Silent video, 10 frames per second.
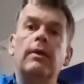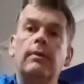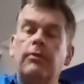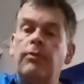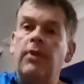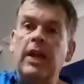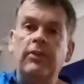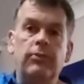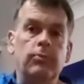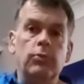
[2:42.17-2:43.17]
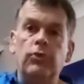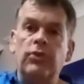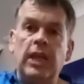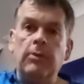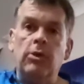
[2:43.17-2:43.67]
It's a phrase we'll
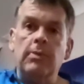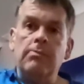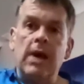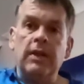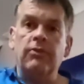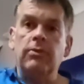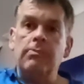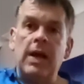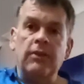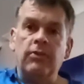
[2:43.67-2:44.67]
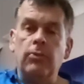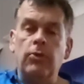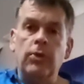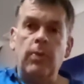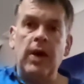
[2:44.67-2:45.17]
just keep coming back to and back to all
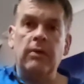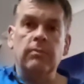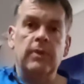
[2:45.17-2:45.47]
the while,